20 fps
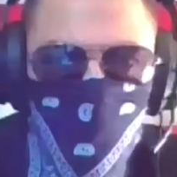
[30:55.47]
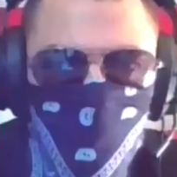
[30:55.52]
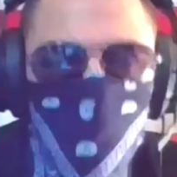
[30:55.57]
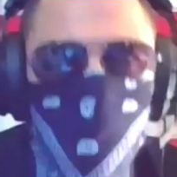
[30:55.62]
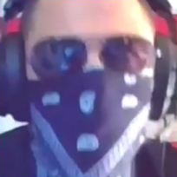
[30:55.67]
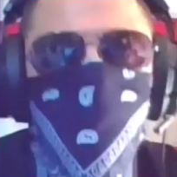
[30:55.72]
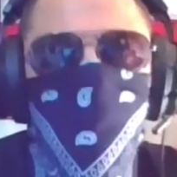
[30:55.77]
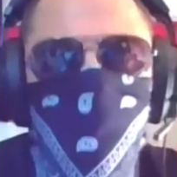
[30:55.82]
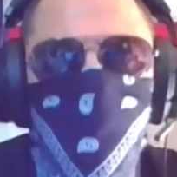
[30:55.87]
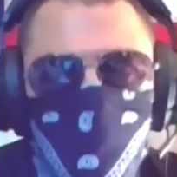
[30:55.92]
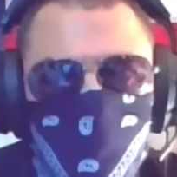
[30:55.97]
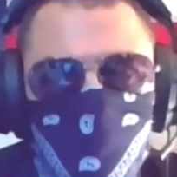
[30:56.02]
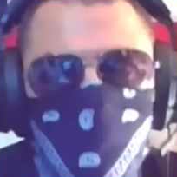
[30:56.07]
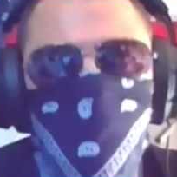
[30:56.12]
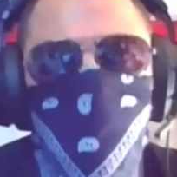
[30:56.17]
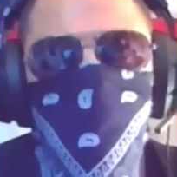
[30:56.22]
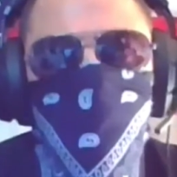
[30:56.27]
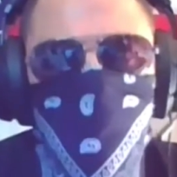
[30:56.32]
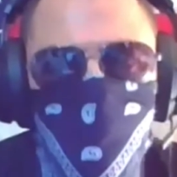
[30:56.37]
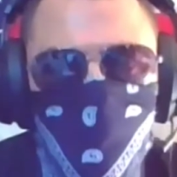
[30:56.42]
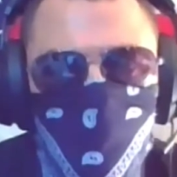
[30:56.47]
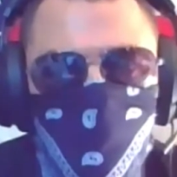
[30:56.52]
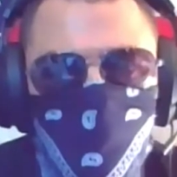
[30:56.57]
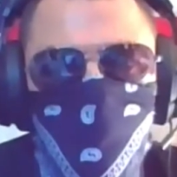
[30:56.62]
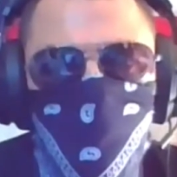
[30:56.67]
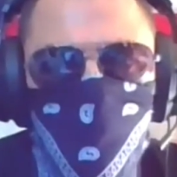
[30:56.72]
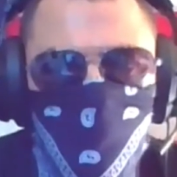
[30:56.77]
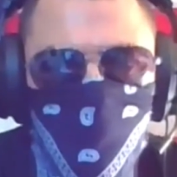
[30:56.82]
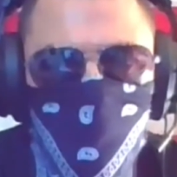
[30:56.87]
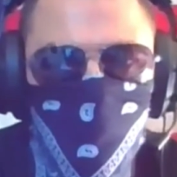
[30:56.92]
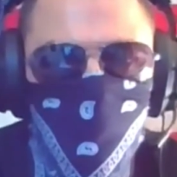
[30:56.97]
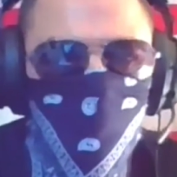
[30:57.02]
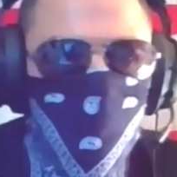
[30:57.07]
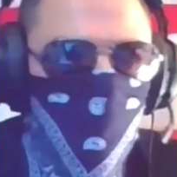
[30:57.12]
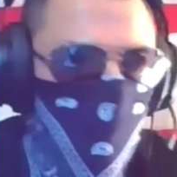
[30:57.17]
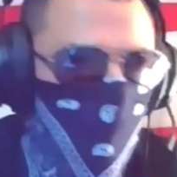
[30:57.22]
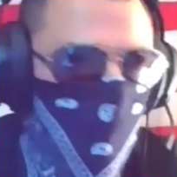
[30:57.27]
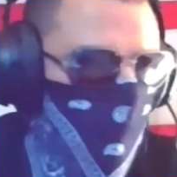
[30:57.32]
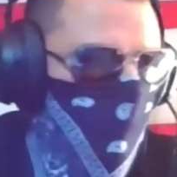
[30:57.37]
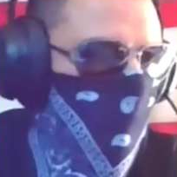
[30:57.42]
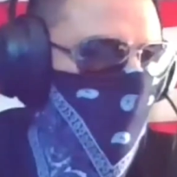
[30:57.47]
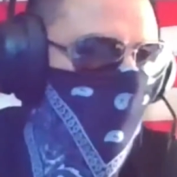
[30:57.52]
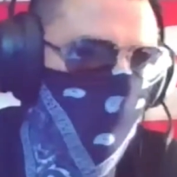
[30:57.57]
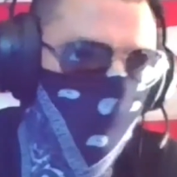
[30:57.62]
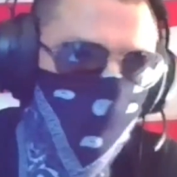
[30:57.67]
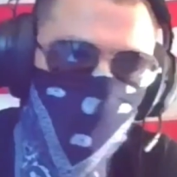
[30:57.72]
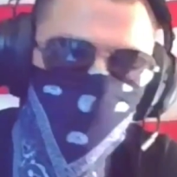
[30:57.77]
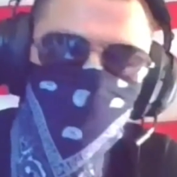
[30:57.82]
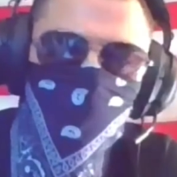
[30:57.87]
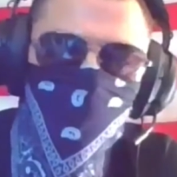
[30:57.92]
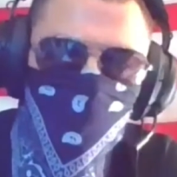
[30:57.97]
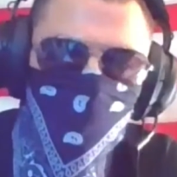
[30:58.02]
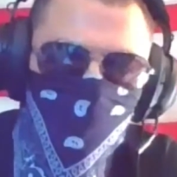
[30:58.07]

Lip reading: So those things are just constantly getting wind,